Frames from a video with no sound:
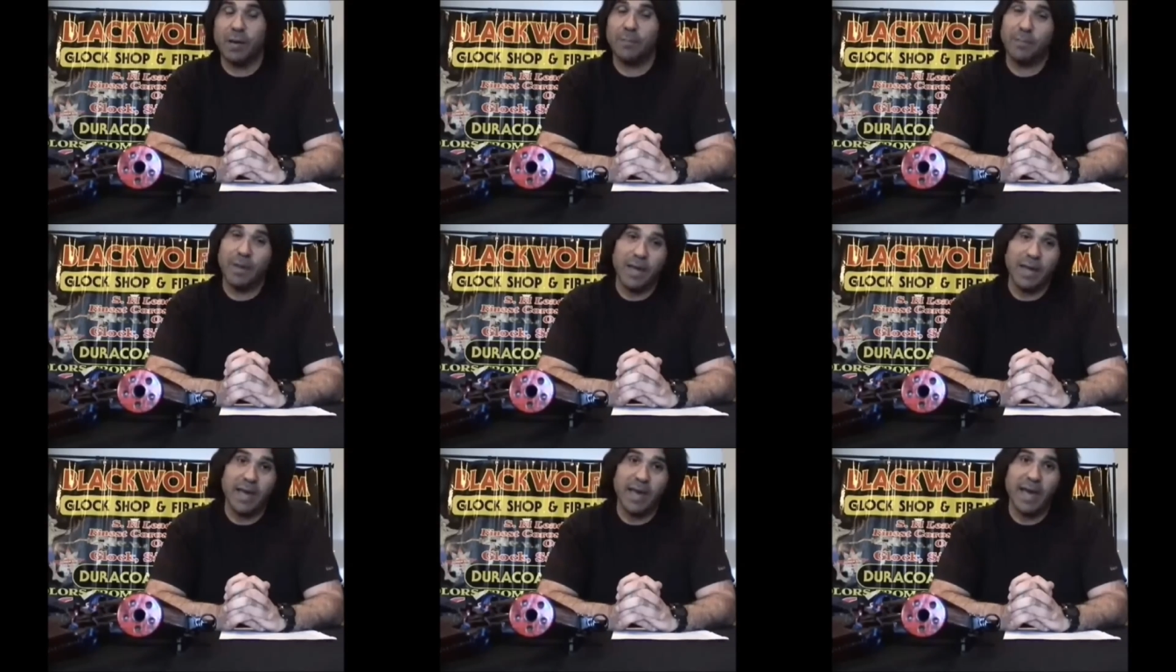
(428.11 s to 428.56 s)

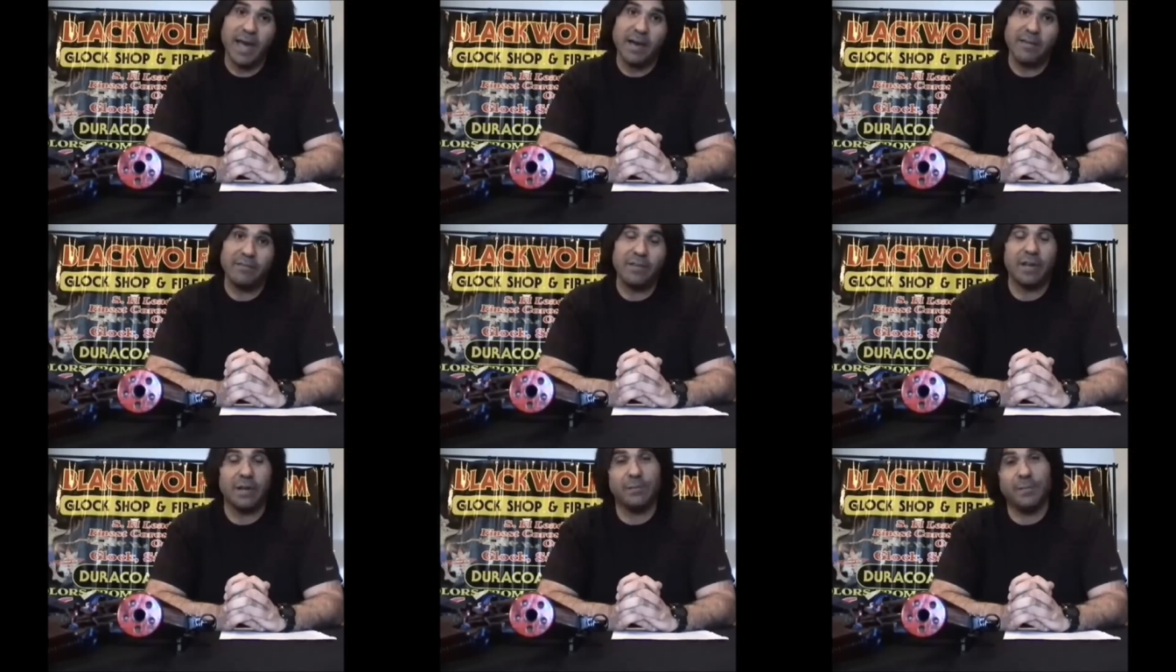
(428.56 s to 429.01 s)
may
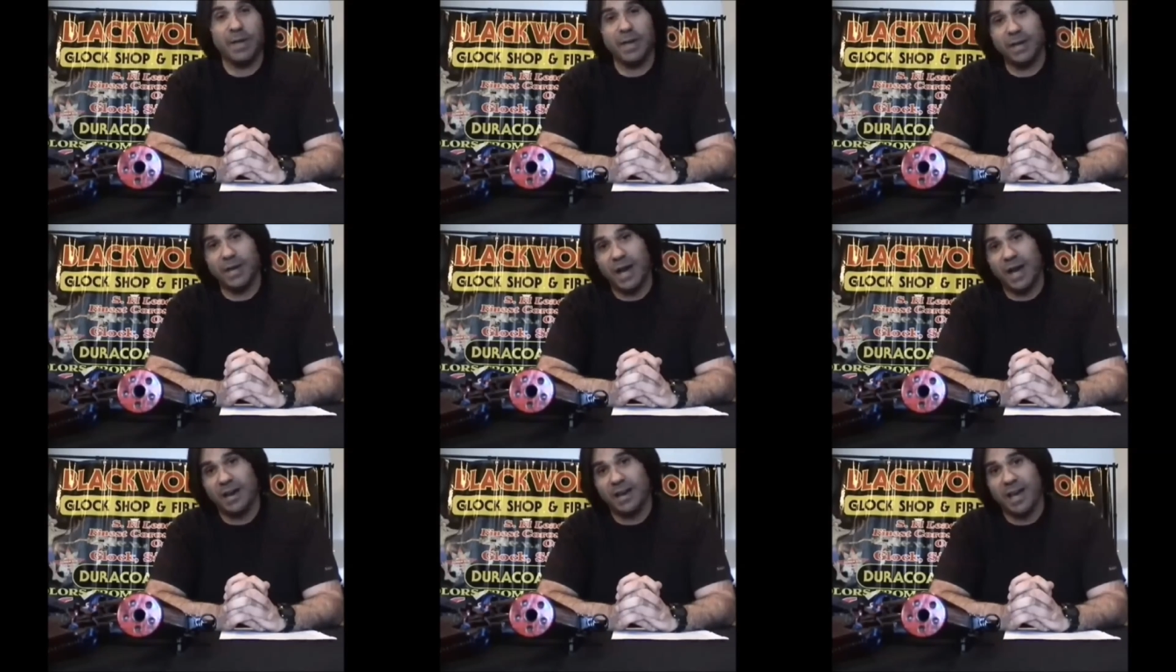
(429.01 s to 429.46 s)
have and I
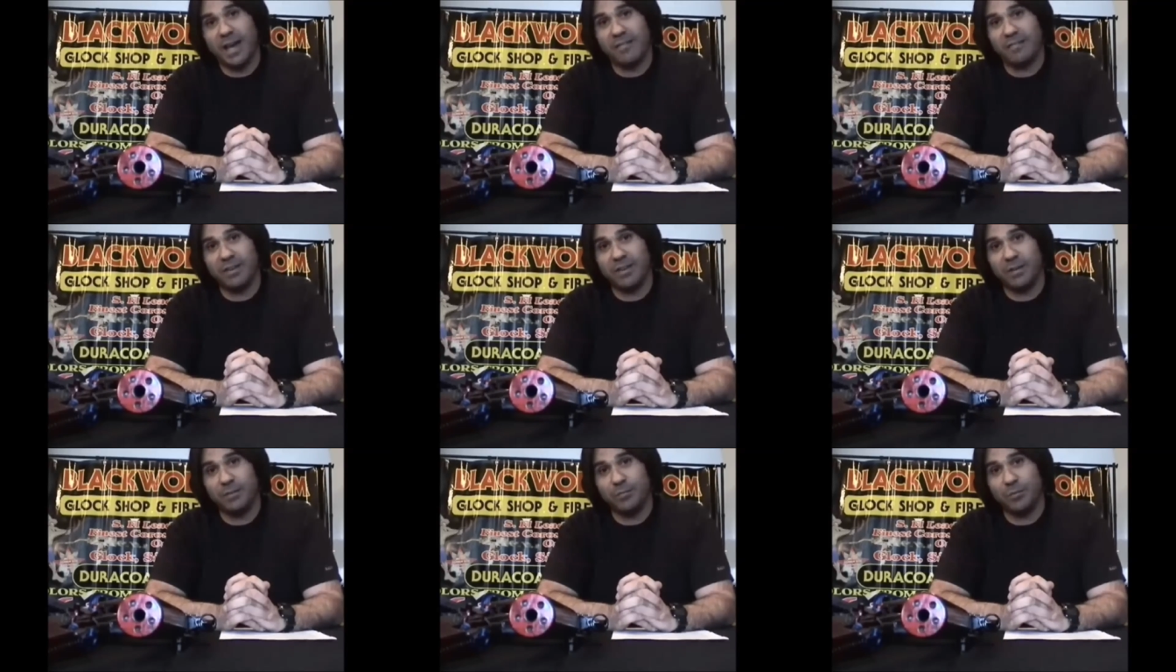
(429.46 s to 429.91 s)
may not
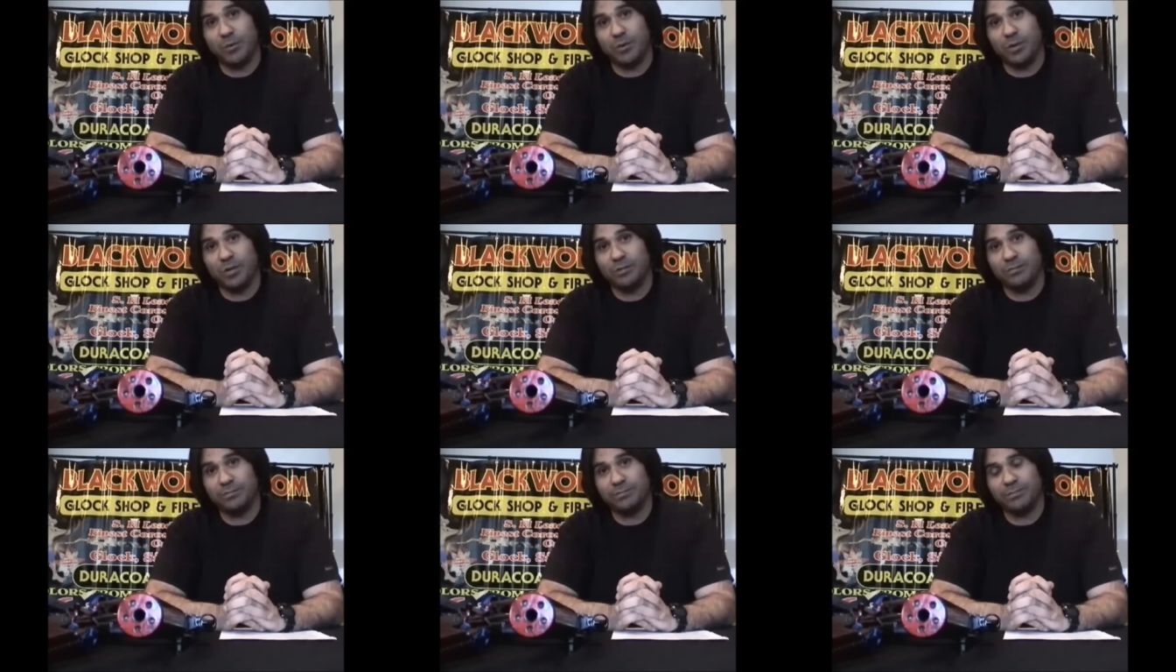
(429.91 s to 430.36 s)
have
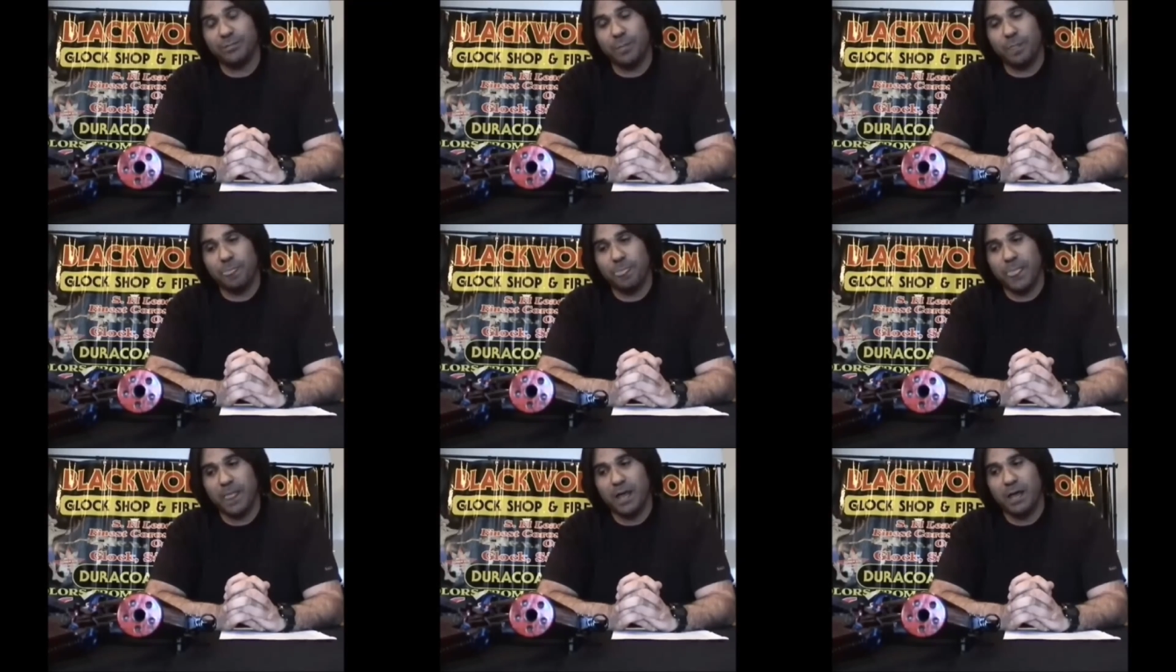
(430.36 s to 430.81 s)
anymore,
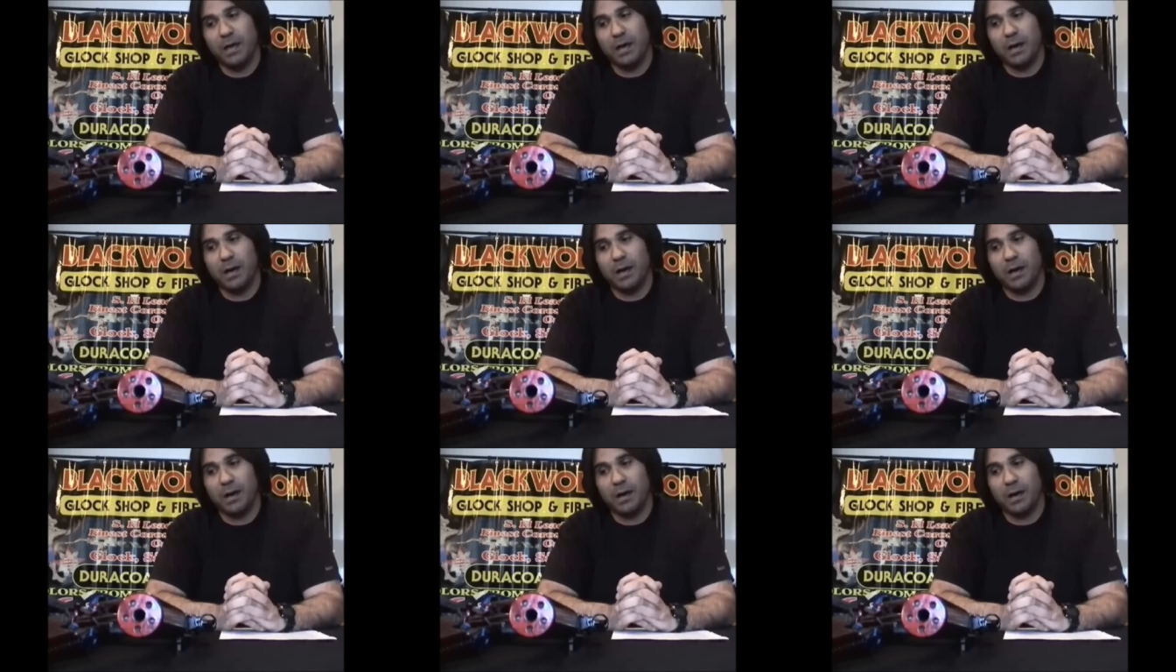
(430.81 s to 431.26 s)

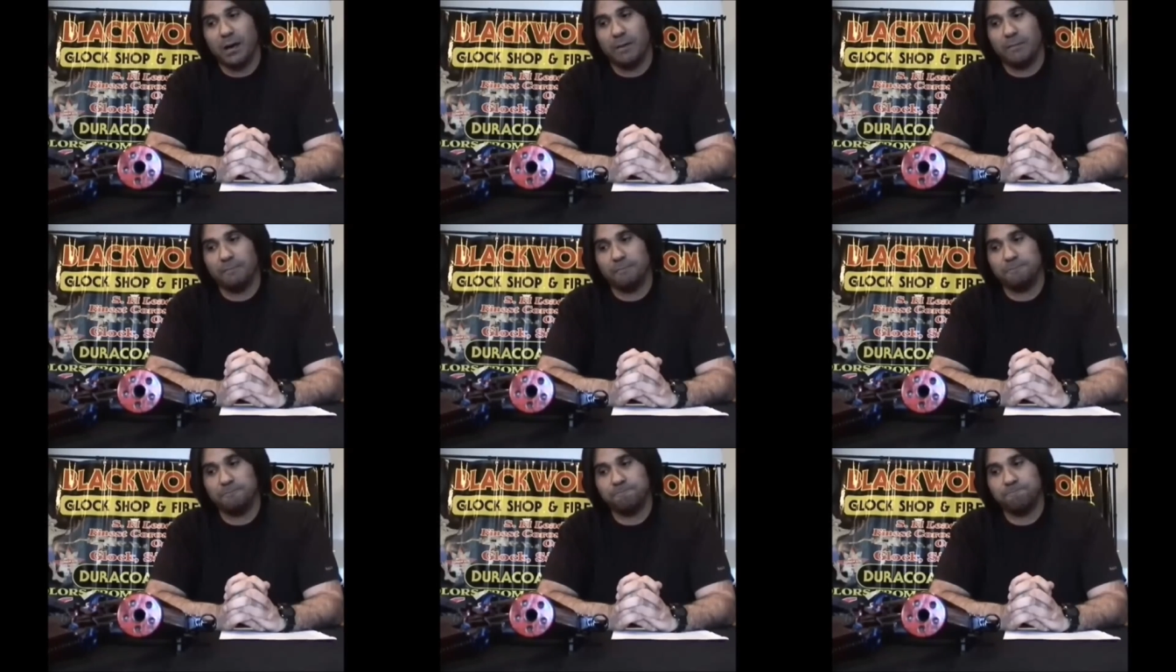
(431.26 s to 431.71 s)

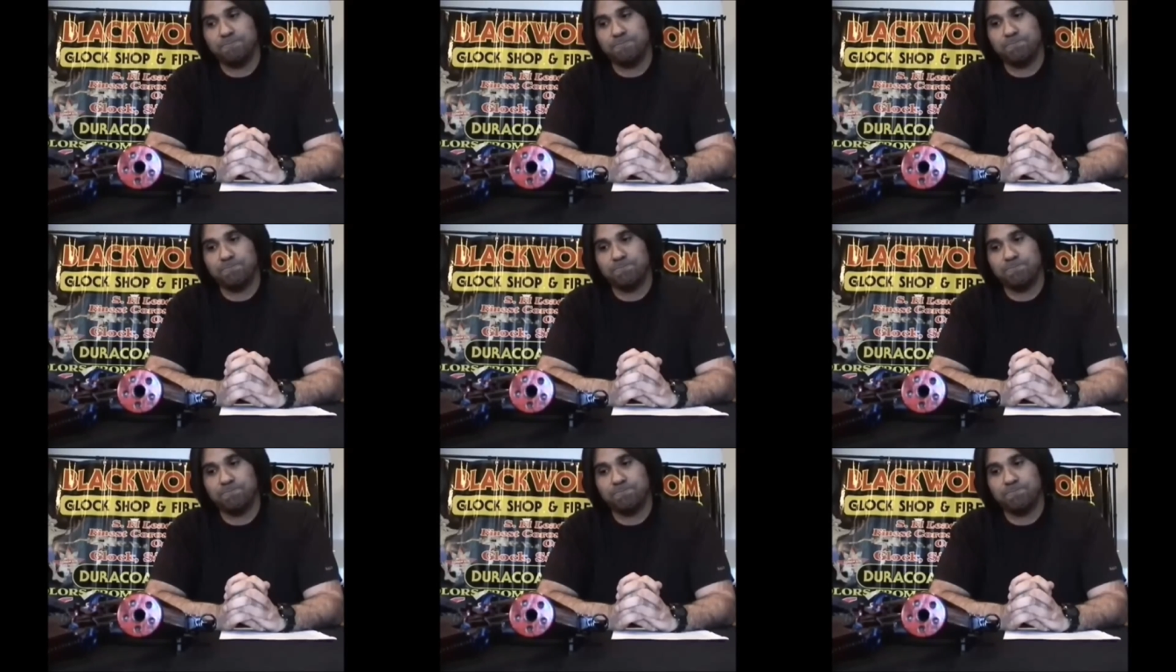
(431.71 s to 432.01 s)
a